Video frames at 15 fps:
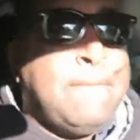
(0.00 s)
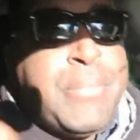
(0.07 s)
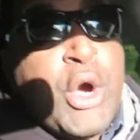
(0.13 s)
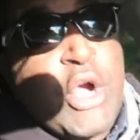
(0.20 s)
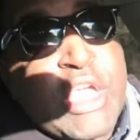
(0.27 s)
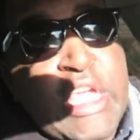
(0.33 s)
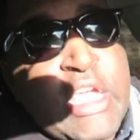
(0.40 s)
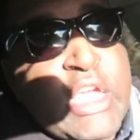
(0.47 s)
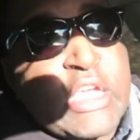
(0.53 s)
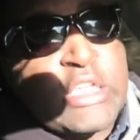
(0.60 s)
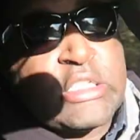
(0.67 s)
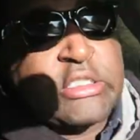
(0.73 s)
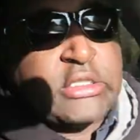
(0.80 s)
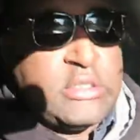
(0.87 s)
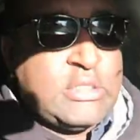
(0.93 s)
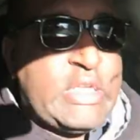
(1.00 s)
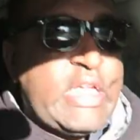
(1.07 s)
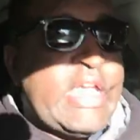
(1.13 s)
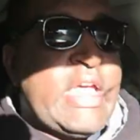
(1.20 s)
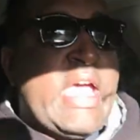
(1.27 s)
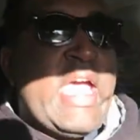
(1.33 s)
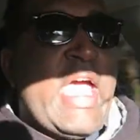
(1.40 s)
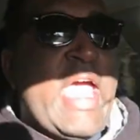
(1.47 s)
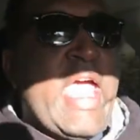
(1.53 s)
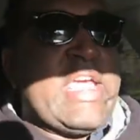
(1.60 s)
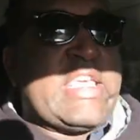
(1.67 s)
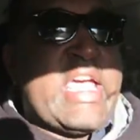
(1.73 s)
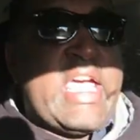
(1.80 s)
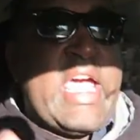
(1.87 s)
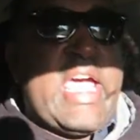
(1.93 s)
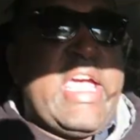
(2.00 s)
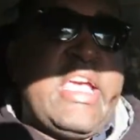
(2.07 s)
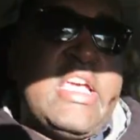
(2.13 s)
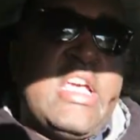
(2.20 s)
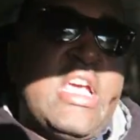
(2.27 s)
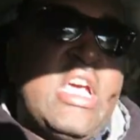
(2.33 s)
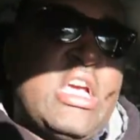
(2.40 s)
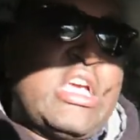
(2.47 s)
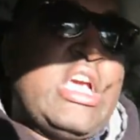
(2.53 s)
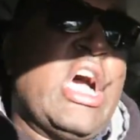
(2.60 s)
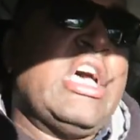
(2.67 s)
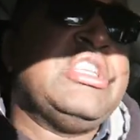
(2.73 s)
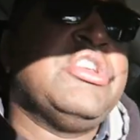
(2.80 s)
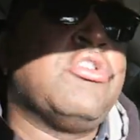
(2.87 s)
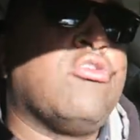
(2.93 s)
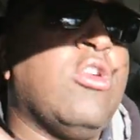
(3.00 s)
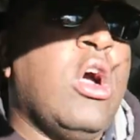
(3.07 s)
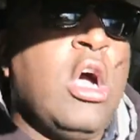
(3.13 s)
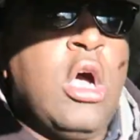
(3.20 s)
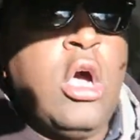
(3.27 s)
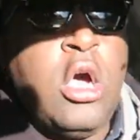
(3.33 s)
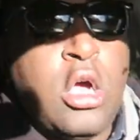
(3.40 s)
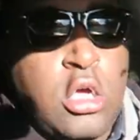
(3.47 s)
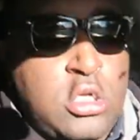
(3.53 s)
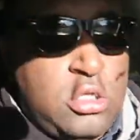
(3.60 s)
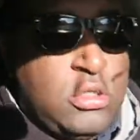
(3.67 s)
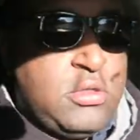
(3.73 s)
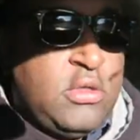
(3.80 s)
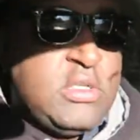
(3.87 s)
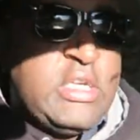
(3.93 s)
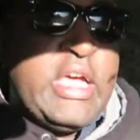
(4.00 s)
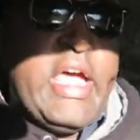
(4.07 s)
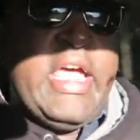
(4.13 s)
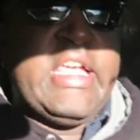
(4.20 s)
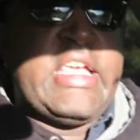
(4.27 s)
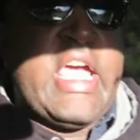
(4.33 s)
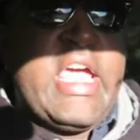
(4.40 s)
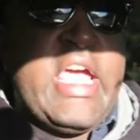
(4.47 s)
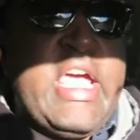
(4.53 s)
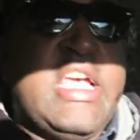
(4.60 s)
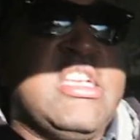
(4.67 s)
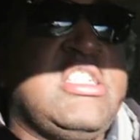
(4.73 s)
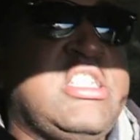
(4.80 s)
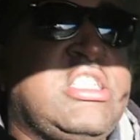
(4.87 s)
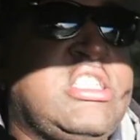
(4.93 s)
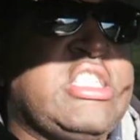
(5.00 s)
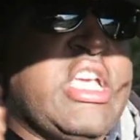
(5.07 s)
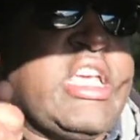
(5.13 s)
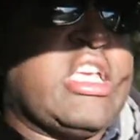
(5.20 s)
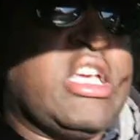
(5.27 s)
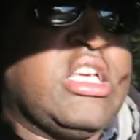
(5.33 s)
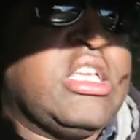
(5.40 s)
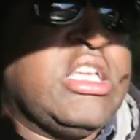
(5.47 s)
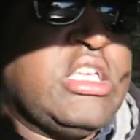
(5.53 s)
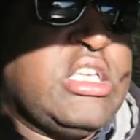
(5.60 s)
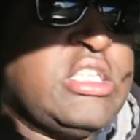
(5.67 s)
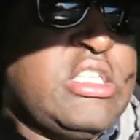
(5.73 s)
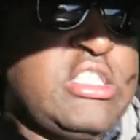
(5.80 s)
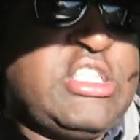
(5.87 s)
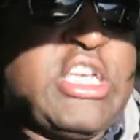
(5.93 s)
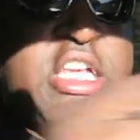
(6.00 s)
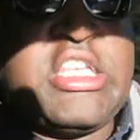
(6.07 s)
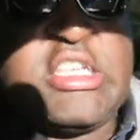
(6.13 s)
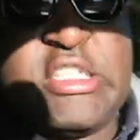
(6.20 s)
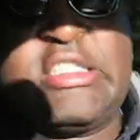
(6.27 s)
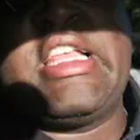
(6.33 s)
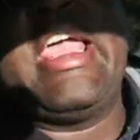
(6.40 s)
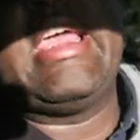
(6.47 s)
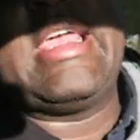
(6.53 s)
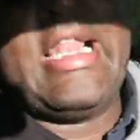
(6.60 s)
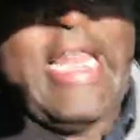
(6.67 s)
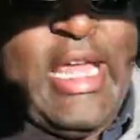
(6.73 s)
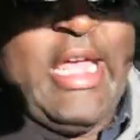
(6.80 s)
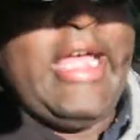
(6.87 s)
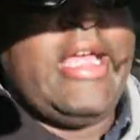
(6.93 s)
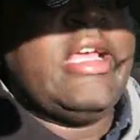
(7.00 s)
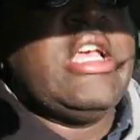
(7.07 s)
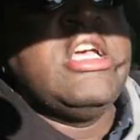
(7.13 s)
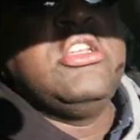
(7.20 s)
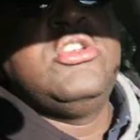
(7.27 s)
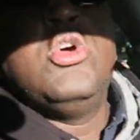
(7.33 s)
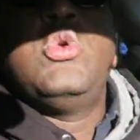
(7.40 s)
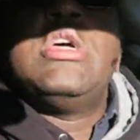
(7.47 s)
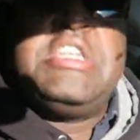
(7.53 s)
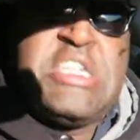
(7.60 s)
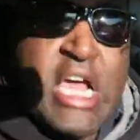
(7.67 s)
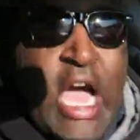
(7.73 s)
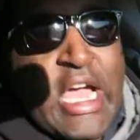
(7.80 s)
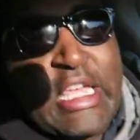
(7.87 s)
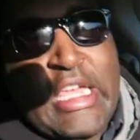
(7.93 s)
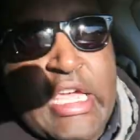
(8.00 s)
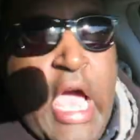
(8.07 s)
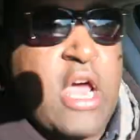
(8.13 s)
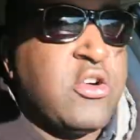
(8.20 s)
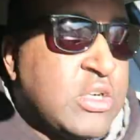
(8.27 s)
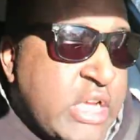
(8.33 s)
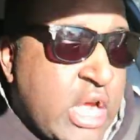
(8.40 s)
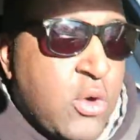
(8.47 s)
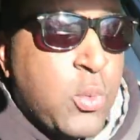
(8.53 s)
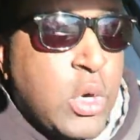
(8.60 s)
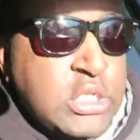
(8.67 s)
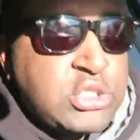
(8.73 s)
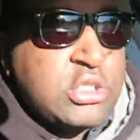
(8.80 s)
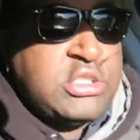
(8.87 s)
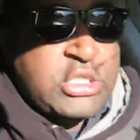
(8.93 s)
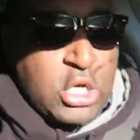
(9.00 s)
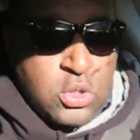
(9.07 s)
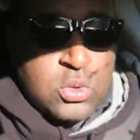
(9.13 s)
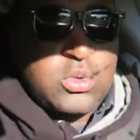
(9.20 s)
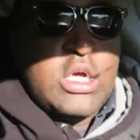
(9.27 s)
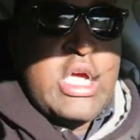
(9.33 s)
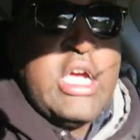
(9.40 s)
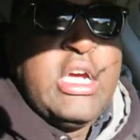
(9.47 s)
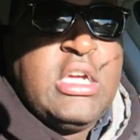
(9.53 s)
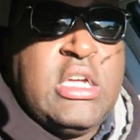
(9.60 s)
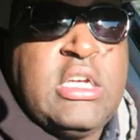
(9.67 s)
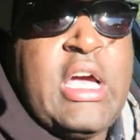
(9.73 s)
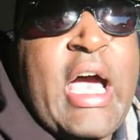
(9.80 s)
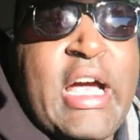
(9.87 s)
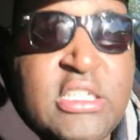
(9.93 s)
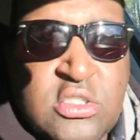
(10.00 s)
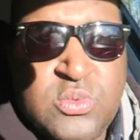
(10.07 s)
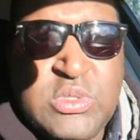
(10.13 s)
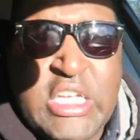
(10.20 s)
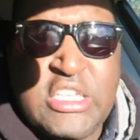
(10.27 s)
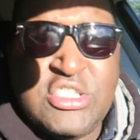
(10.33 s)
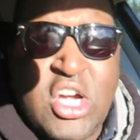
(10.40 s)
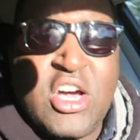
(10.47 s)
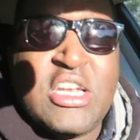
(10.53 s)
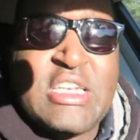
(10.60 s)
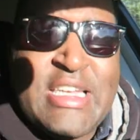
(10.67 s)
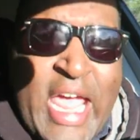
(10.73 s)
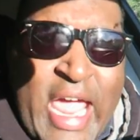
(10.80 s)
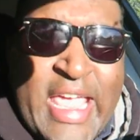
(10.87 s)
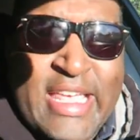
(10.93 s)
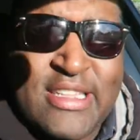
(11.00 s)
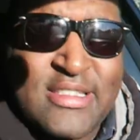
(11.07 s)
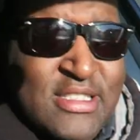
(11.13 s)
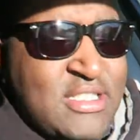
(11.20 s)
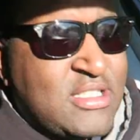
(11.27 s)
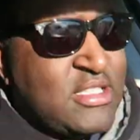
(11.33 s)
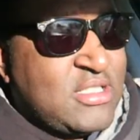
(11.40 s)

boogieing, aka cutting the rug, aka shaking, shaking stinking leg, do the doggy. I don't care what you do, I just need y'all to dance.